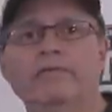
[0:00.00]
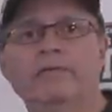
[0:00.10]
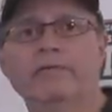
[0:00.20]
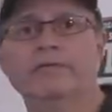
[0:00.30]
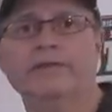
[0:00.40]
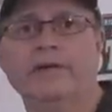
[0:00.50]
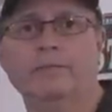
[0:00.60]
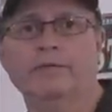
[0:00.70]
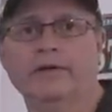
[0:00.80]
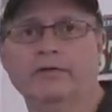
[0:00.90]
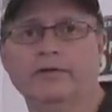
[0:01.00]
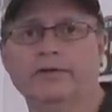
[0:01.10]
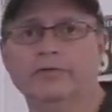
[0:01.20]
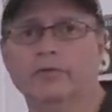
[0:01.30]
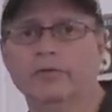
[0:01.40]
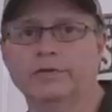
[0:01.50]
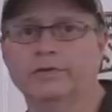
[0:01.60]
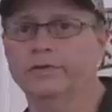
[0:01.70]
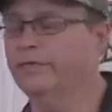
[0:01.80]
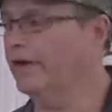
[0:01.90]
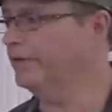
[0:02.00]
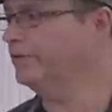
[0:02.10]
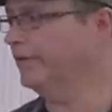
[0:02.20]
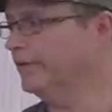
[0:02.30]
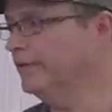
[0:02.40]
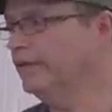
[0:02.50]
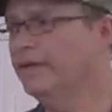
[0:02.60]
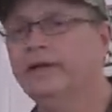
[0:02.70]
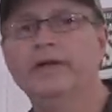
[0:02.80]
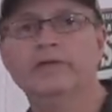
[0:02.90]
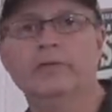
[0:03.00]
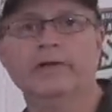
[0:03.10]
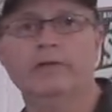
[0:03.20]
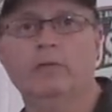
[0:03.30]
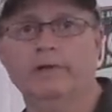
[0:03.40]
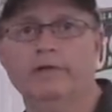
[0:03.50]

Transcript: you've never set up parental controls on your Fire Stick, here's where you want